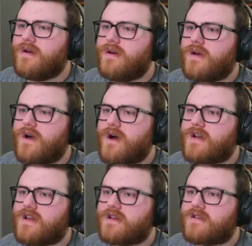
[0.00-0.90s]
on
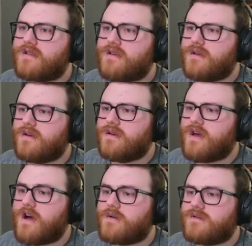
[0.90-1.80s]
it.
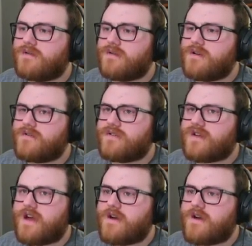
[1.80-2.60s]
Oh, there's a tire.